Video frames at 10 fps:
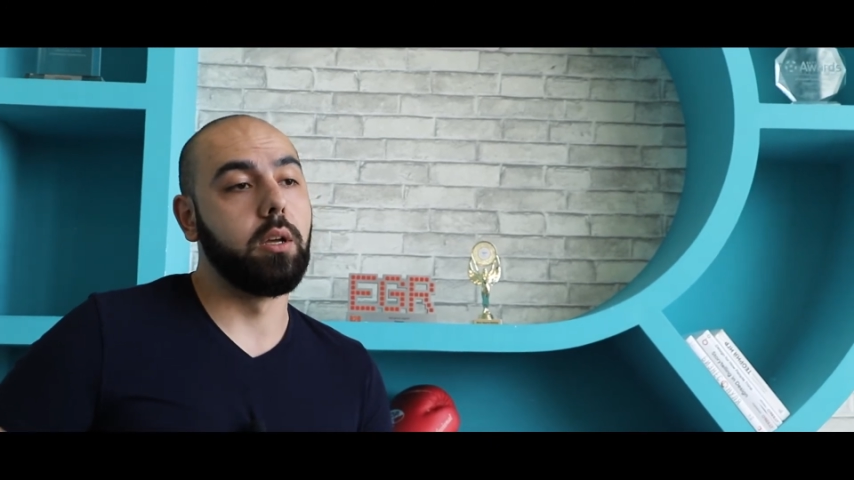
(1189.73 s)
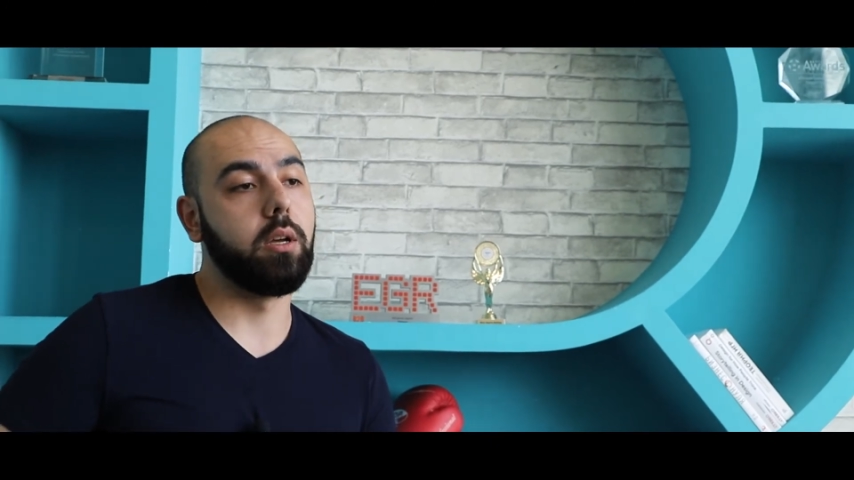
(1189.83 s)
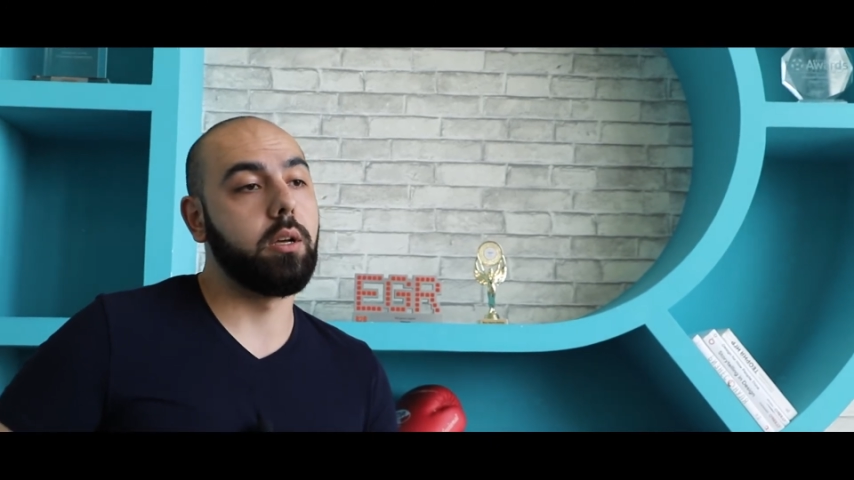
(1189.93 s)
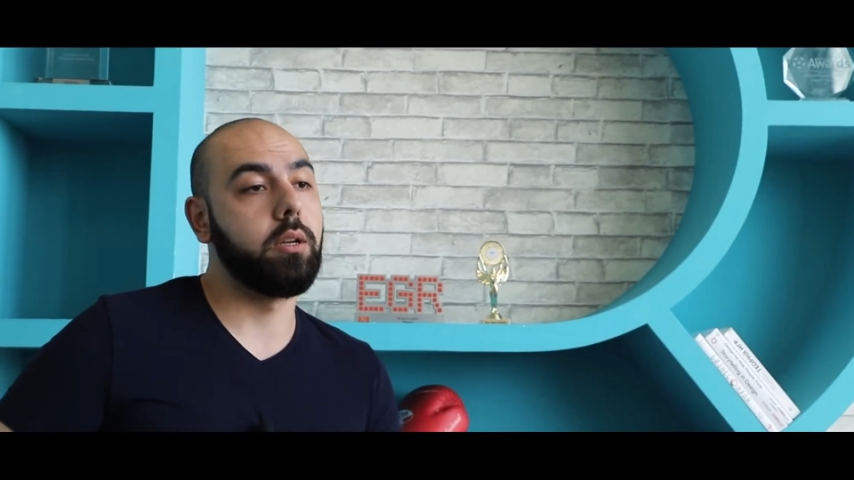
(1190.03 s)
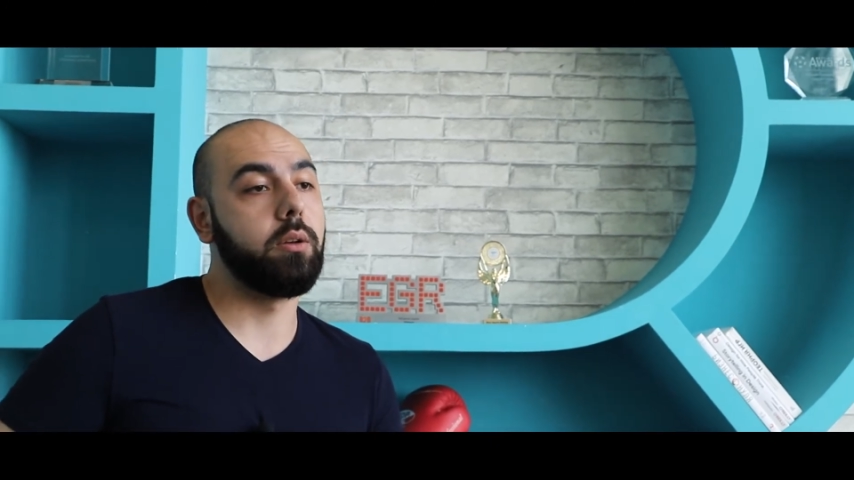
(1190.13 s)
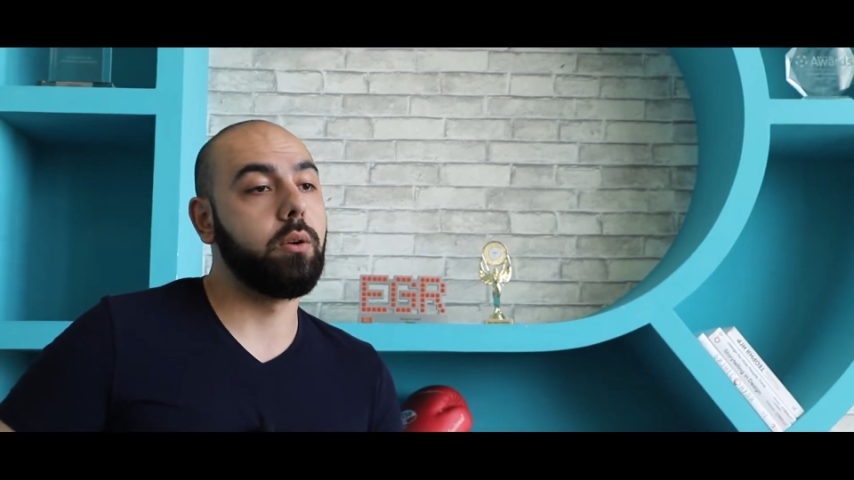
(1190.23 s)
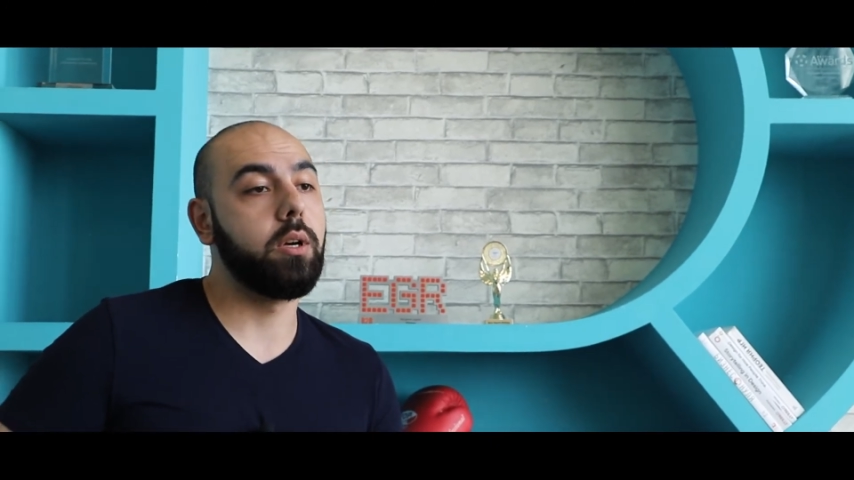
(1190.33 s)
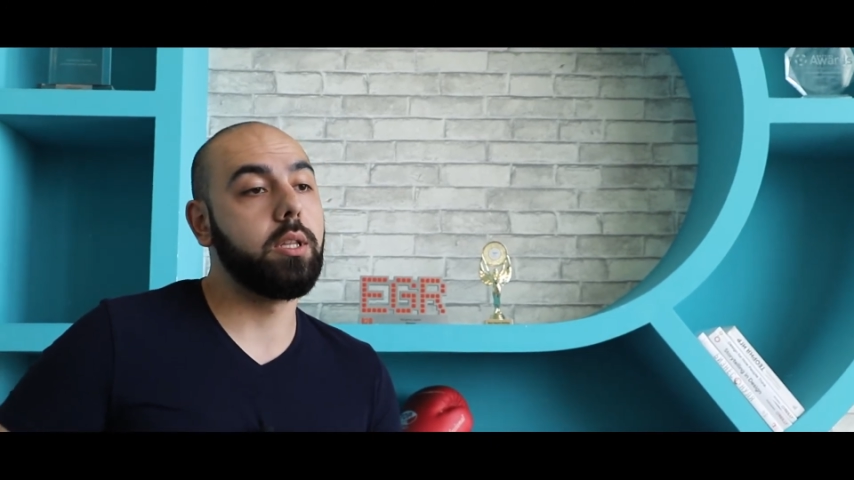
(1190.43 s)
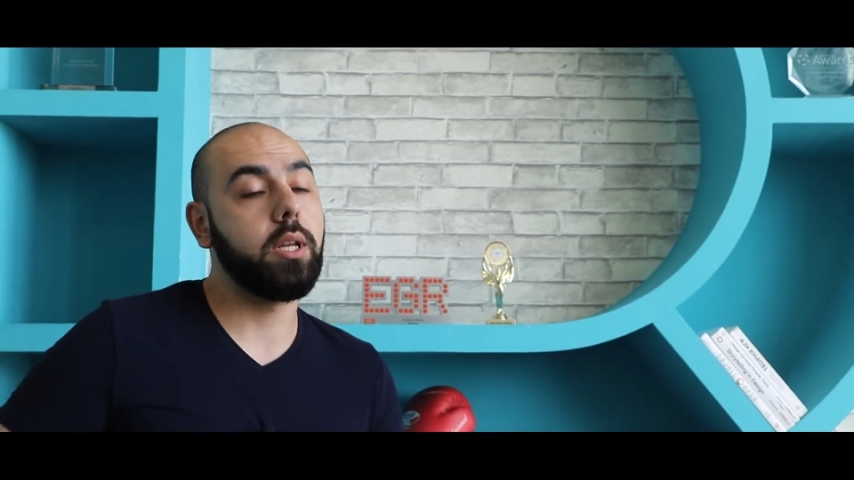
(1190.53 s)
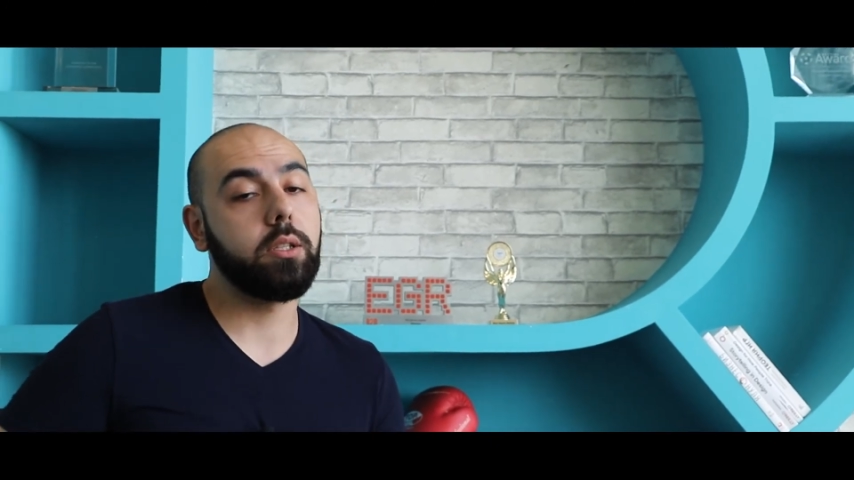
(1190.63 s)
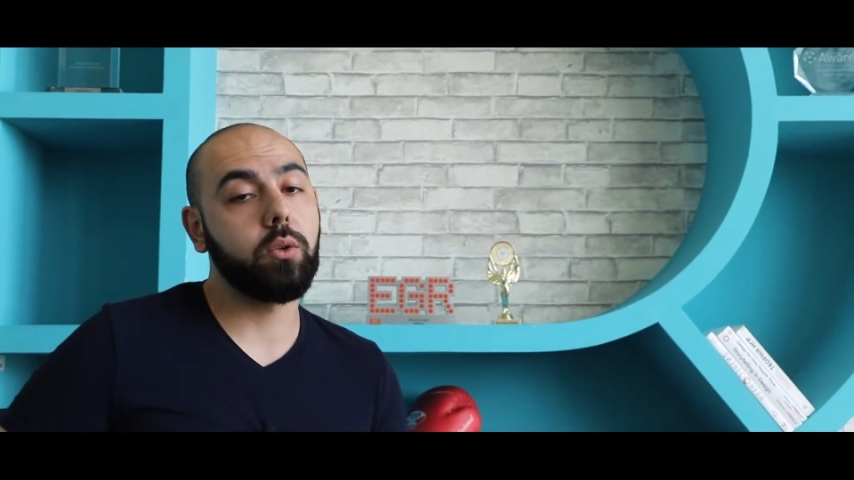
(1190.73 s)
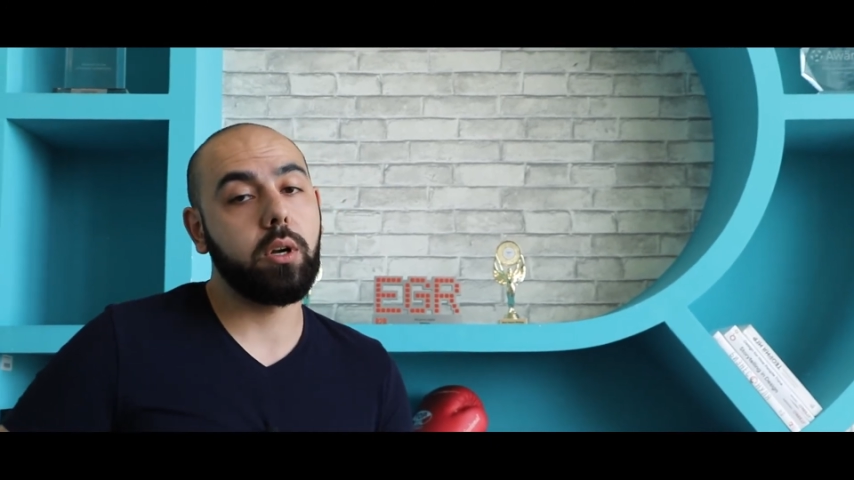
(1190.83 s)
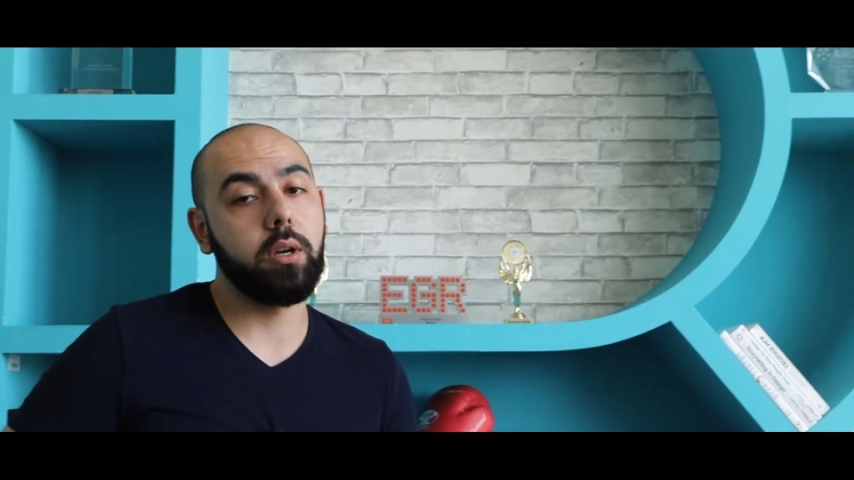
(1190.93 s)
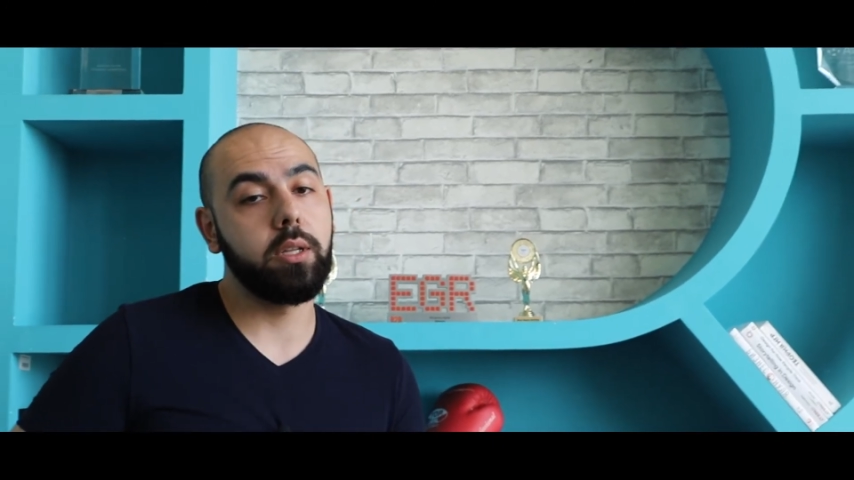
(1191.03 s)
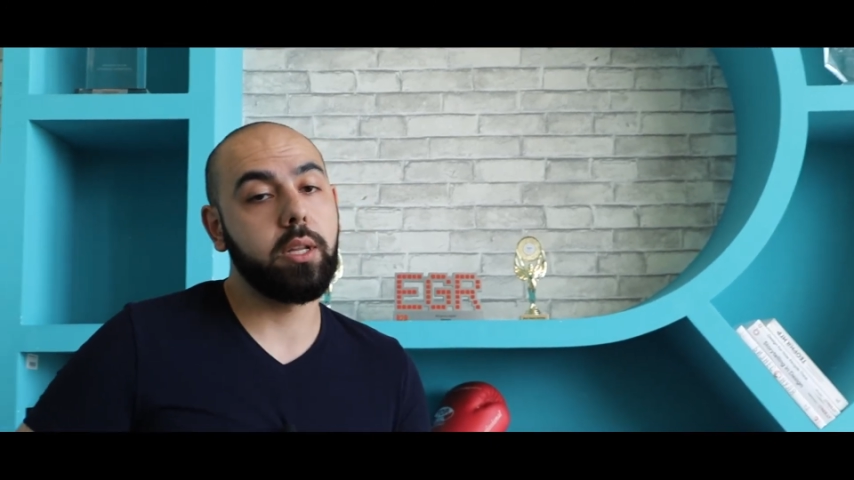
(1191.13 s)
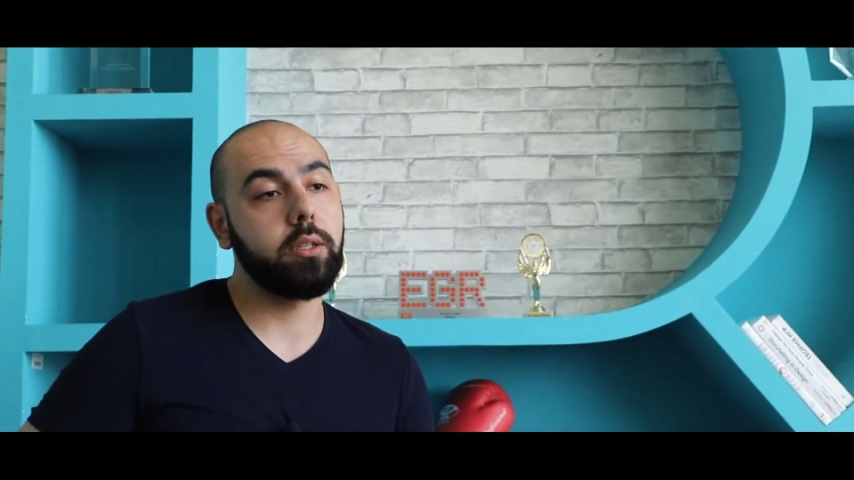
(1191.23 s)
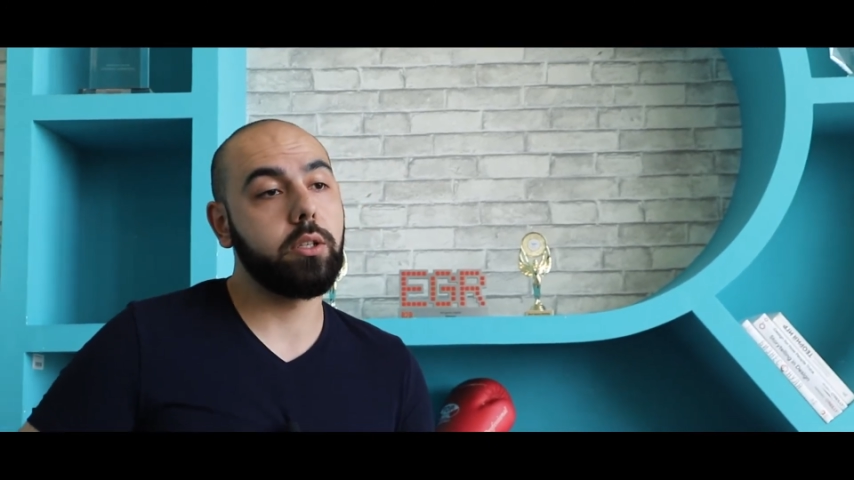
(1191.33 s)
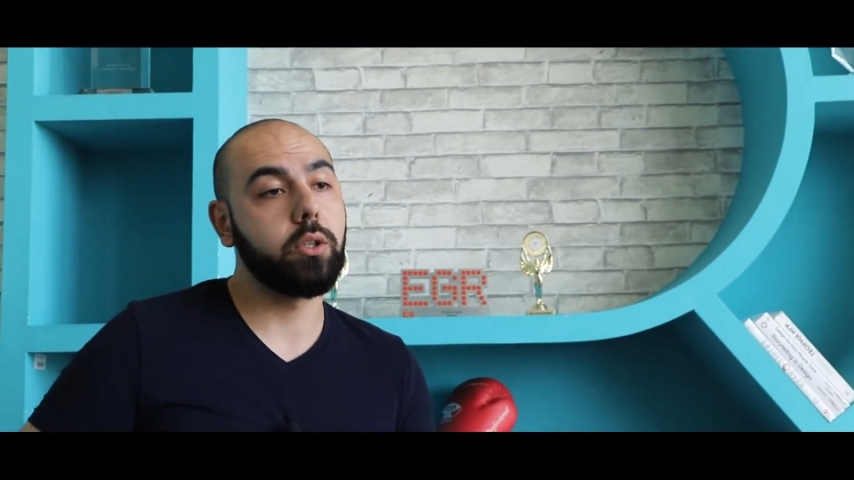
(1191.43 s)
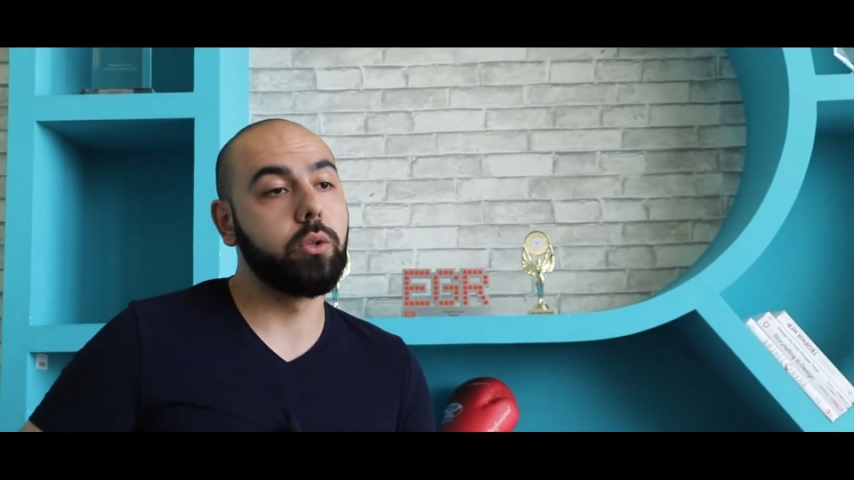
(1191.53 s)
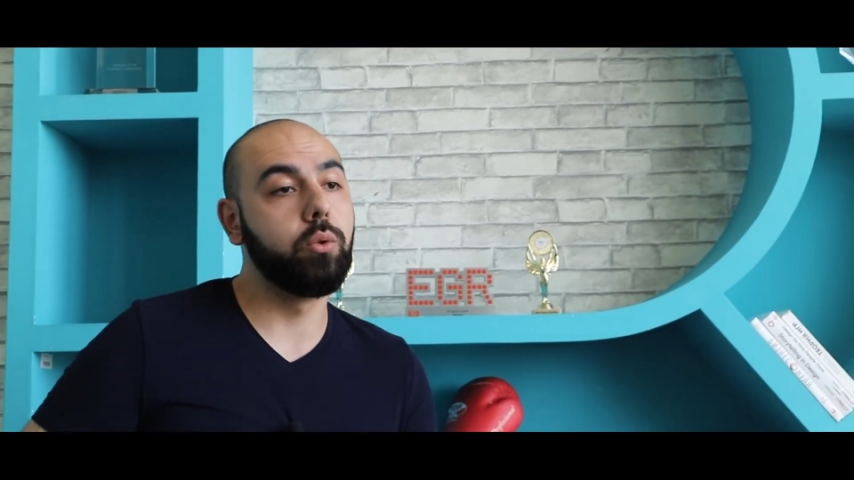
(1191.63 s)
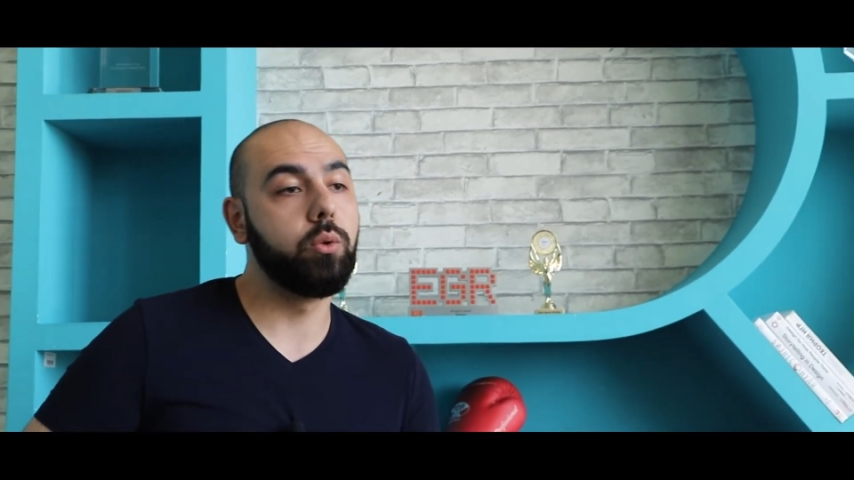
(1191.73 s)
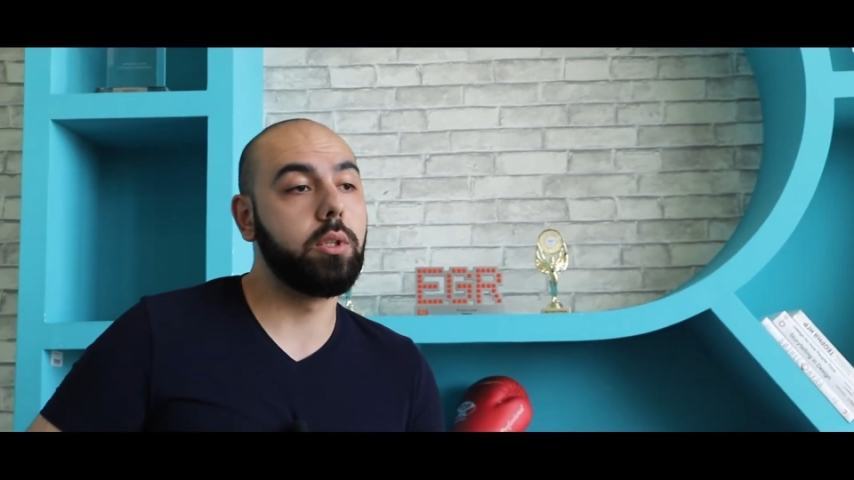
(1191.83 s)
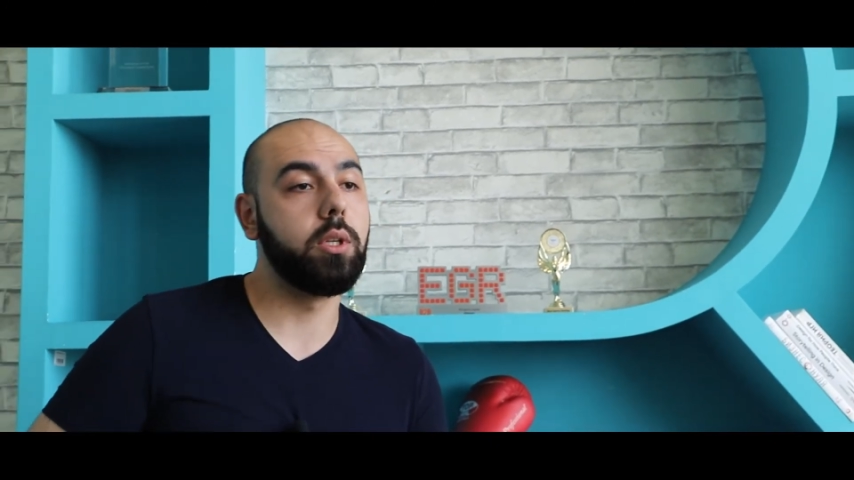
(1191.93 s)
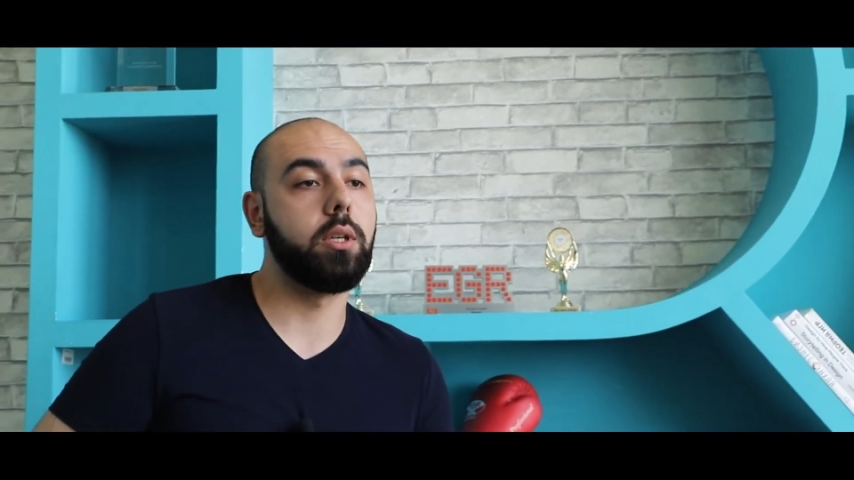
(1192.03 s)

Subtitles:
Another good